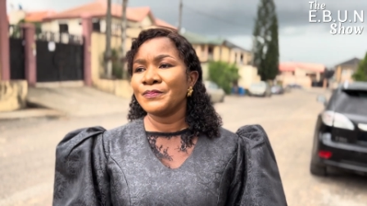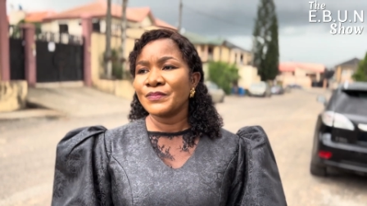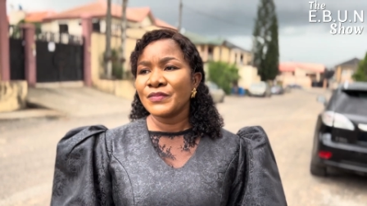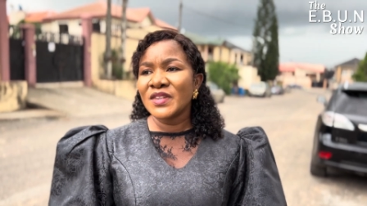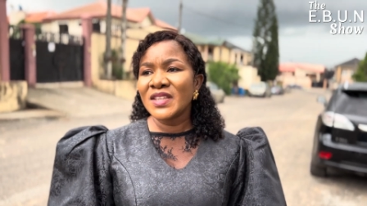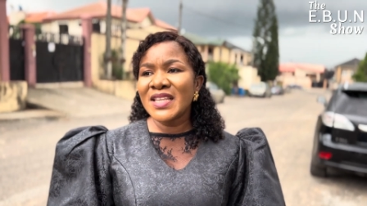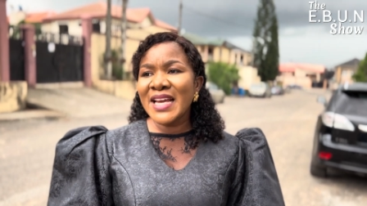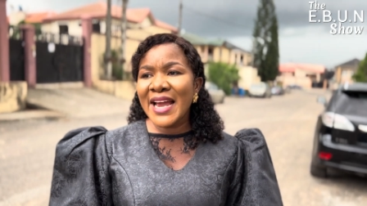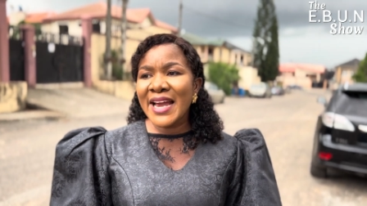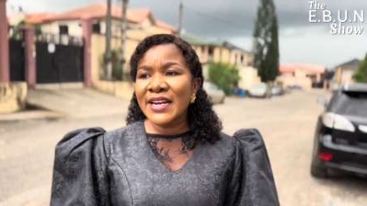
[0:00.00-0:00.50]

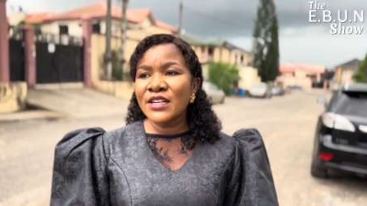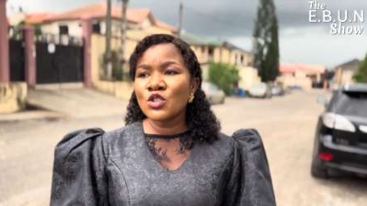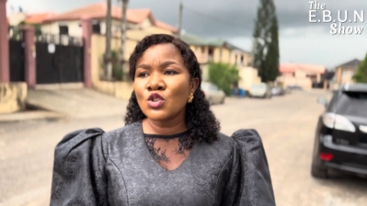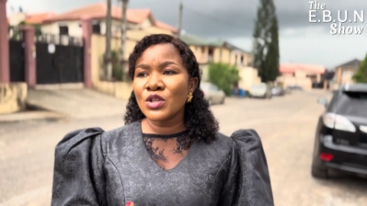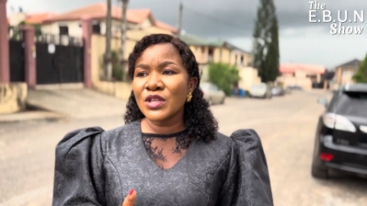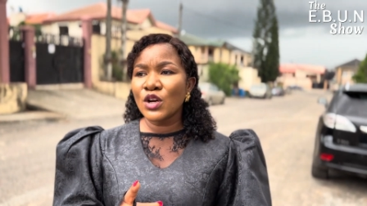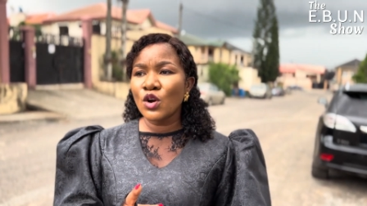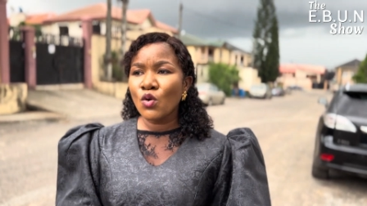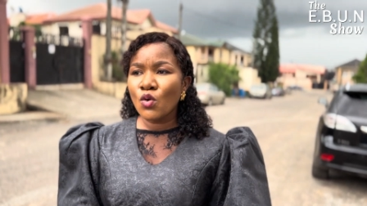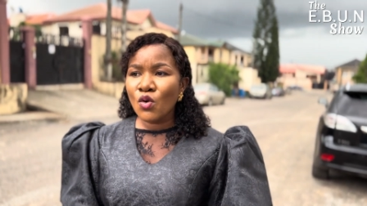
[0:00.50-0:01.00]
Then to
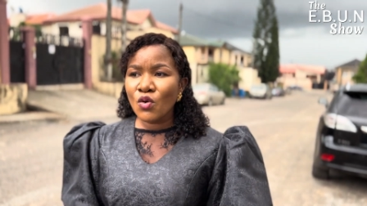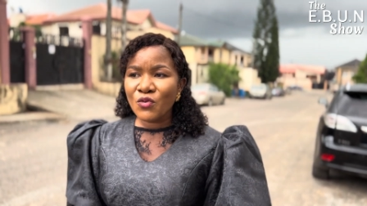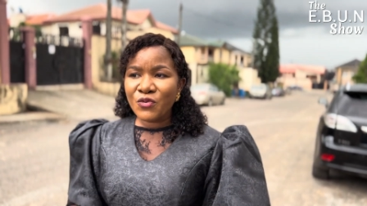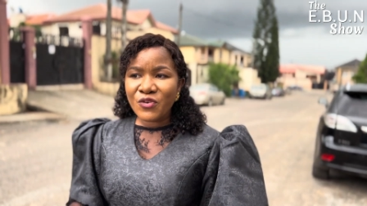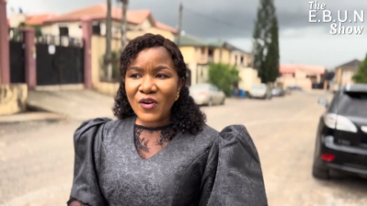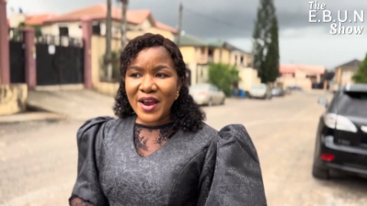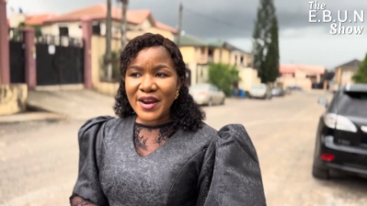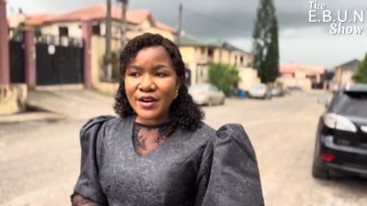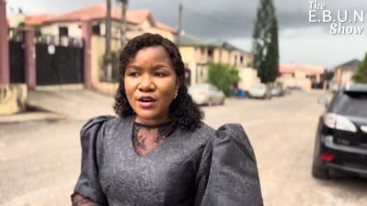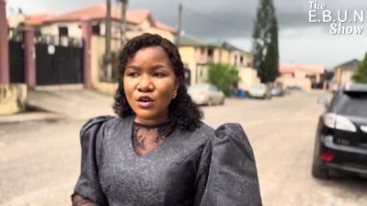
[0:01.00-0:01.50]
the
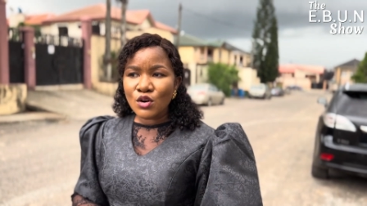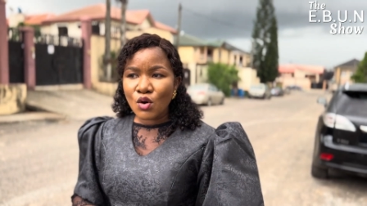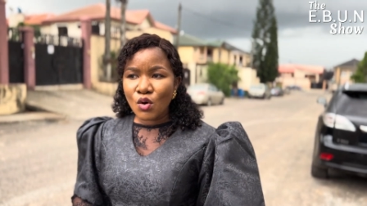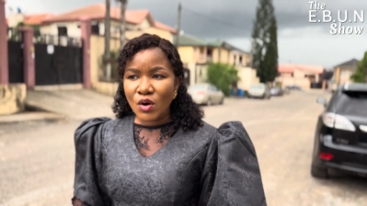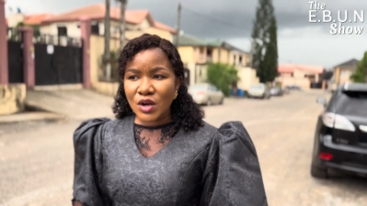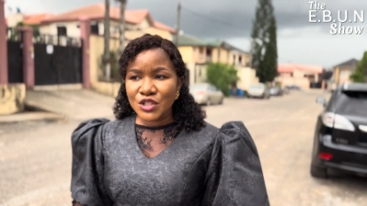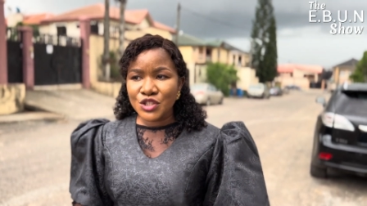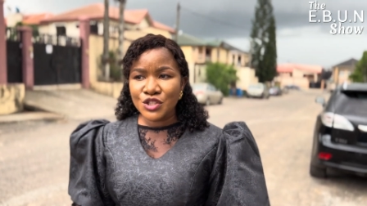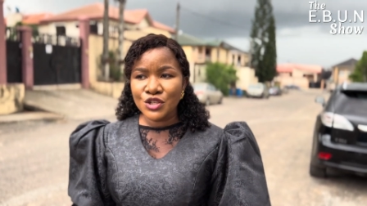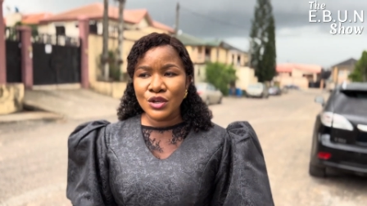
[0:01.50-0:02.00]
final
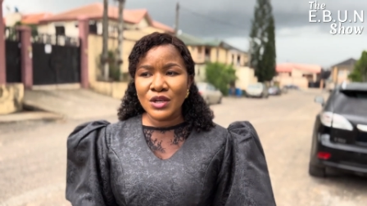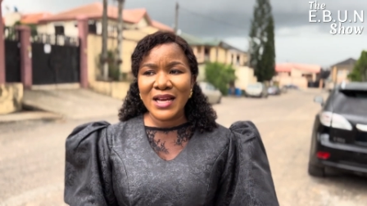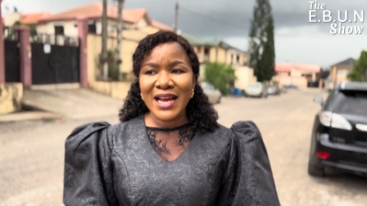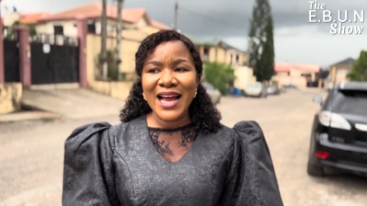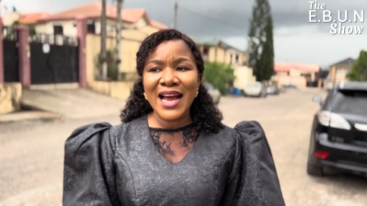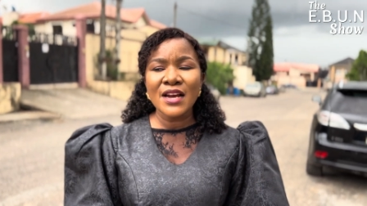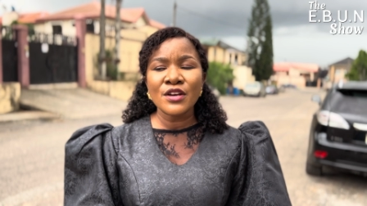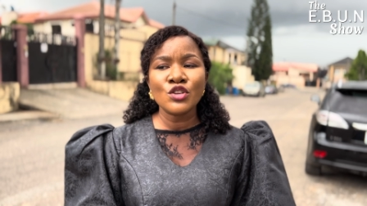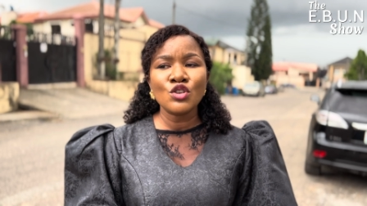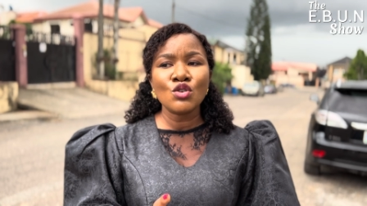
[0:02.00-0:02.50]
question,
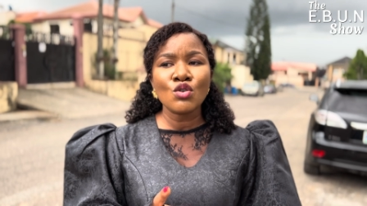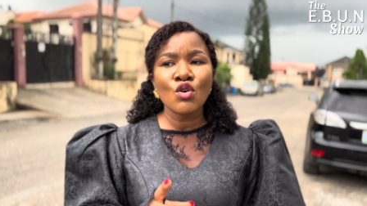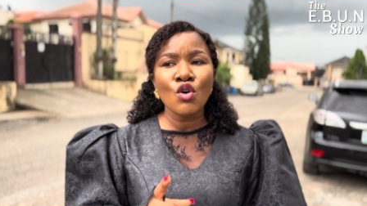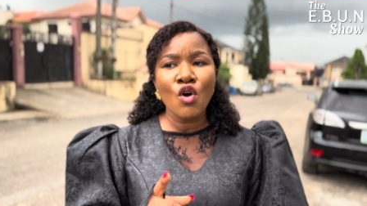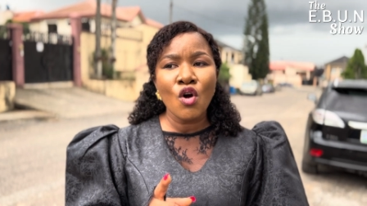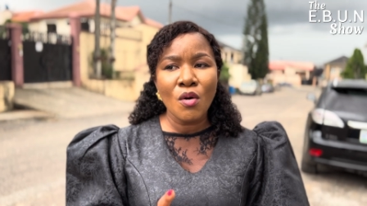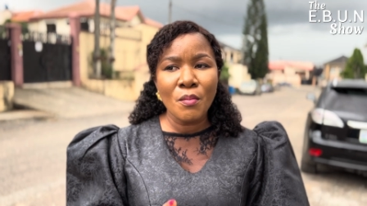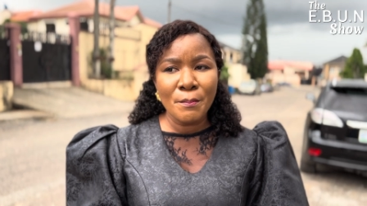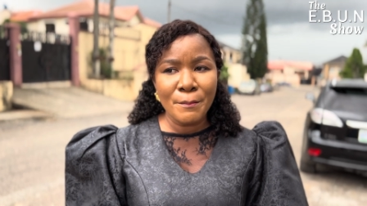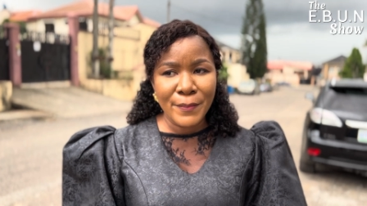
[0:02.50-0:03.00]
can you
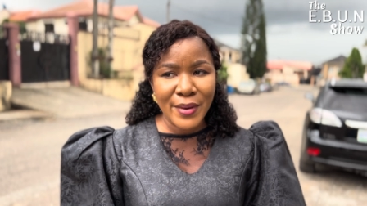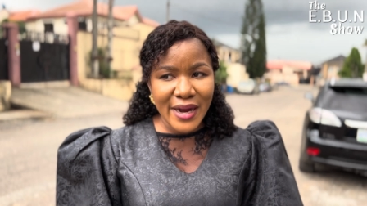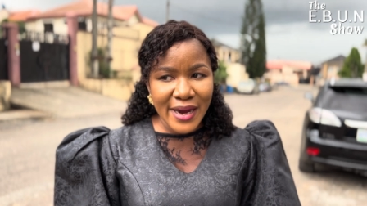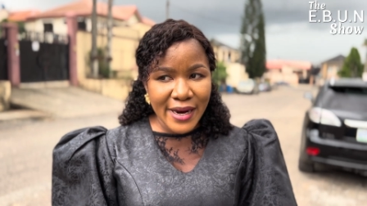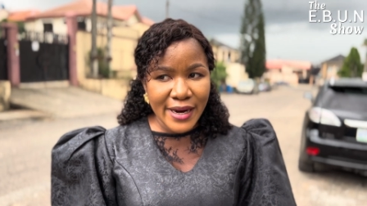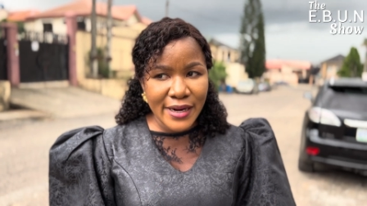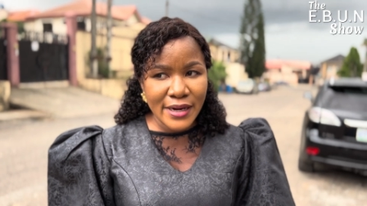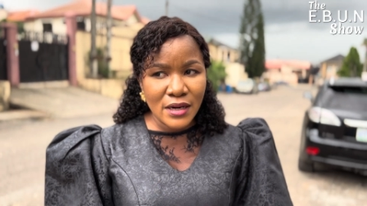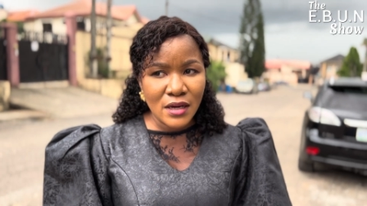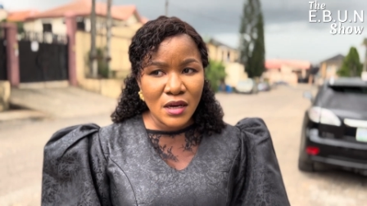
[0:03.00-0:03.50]

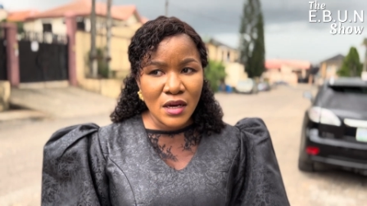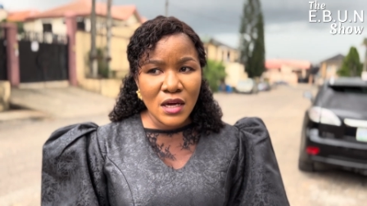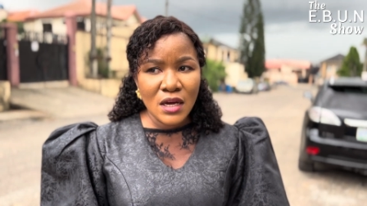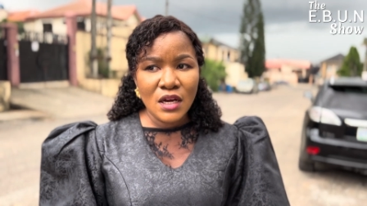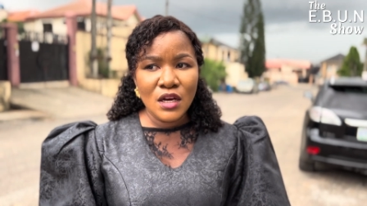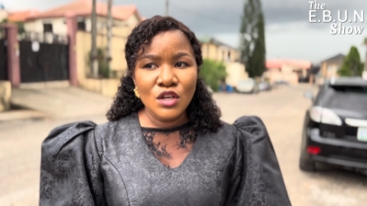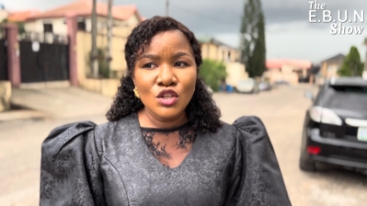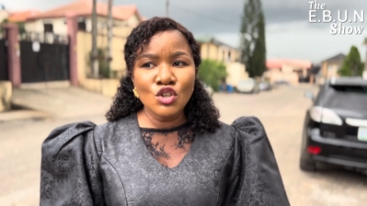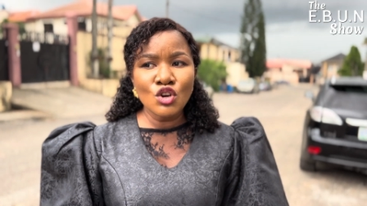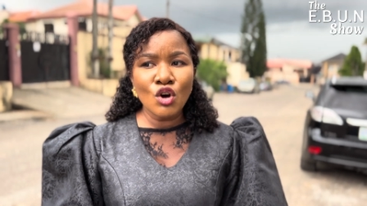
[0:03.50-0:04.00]
combine
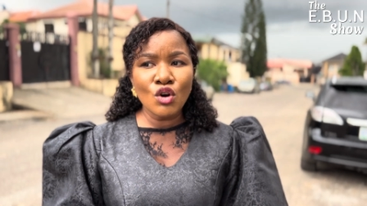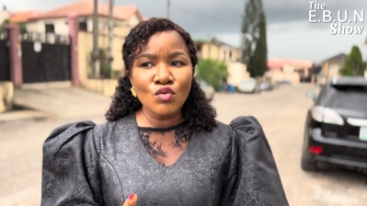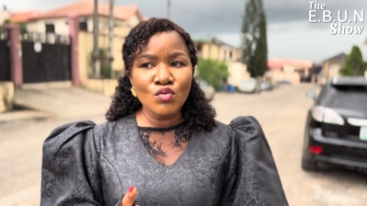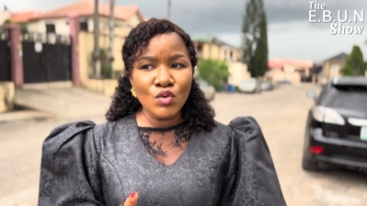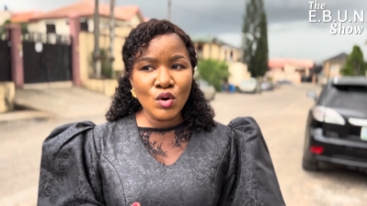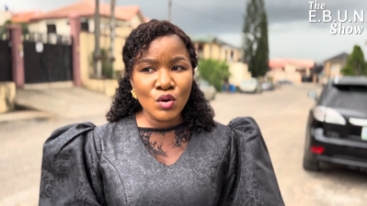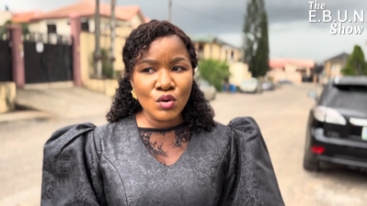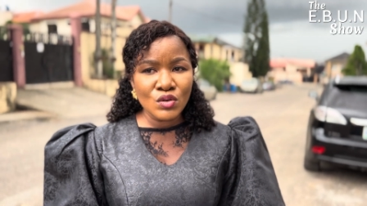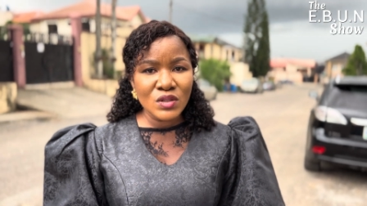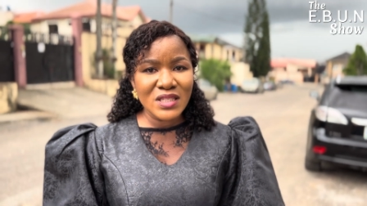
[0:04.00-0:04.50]
your
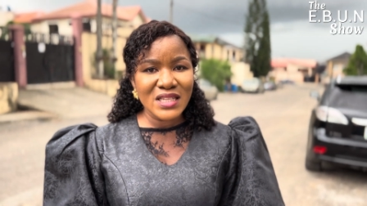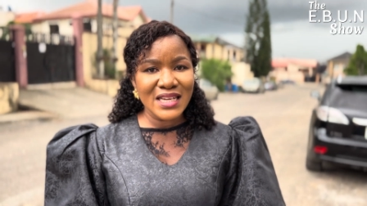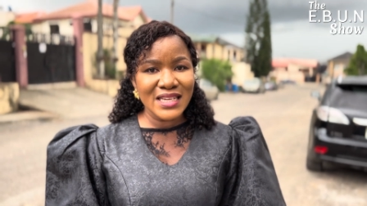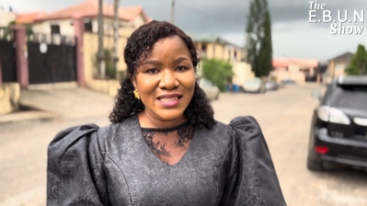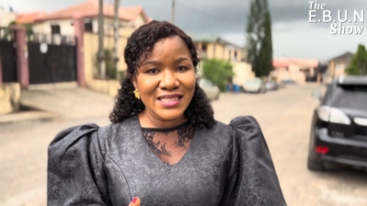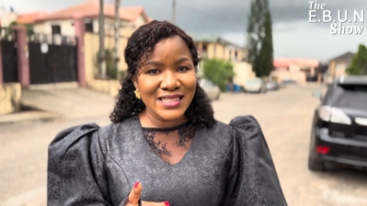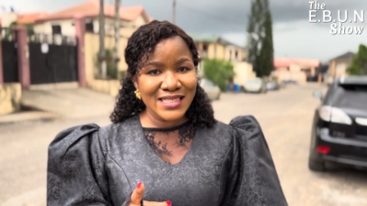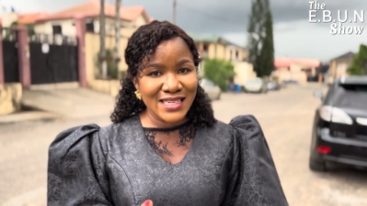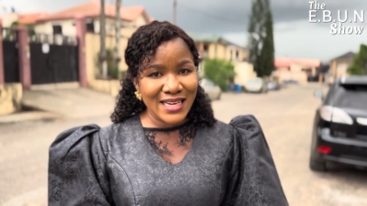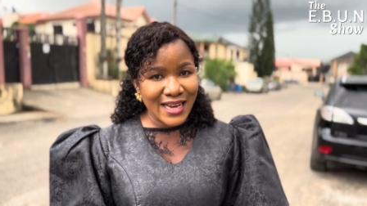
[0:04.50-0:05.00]
roles in
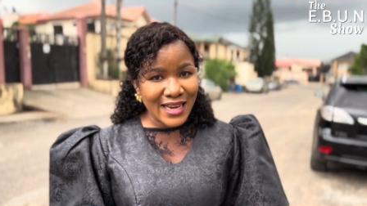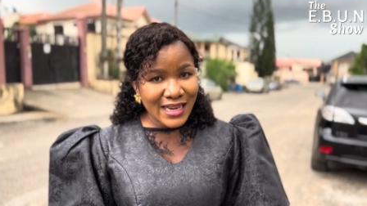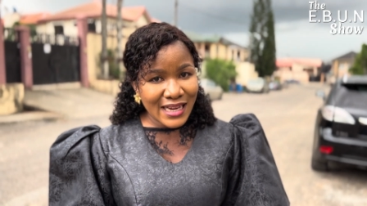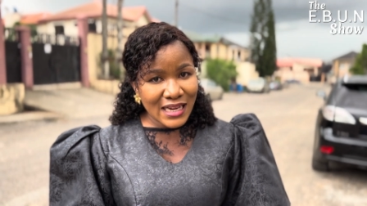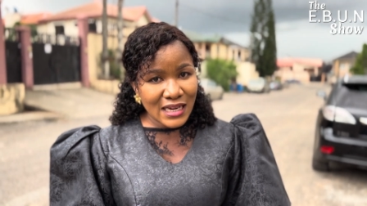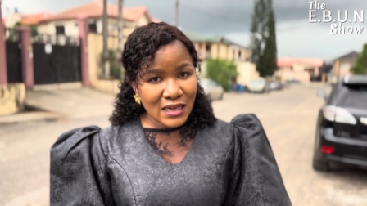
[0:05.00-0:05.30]
tech